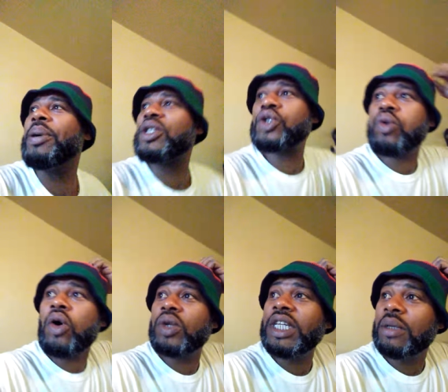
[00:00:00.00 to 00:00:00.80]

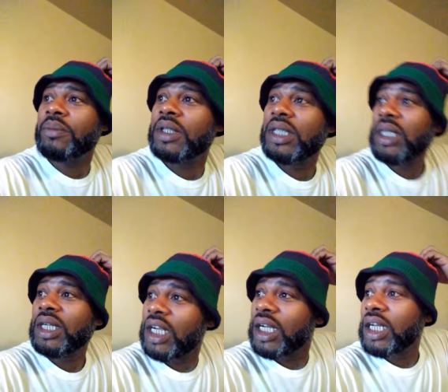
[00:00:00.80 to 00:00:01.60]
petroleum,
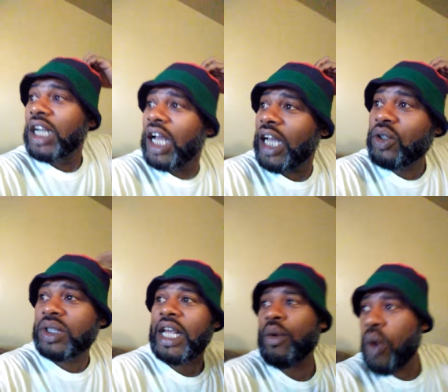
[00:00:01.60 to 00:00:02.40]
and
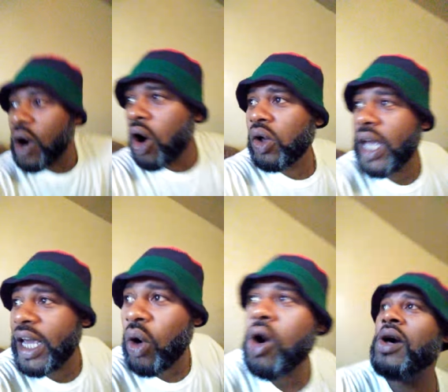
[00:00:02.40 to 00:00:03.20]
you say, well,
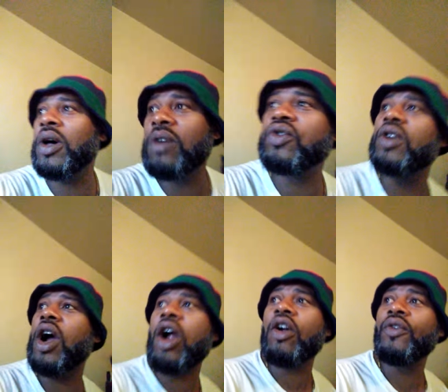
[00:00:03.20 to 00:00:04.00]
okay, oil comes from
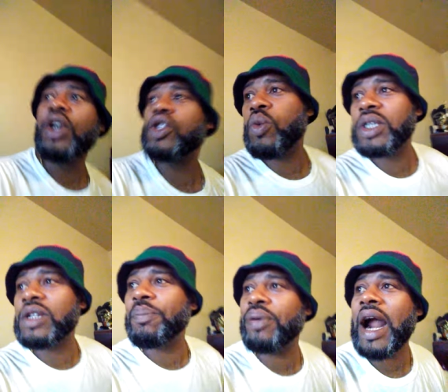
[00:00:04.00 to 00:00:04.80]
the earth. So what's the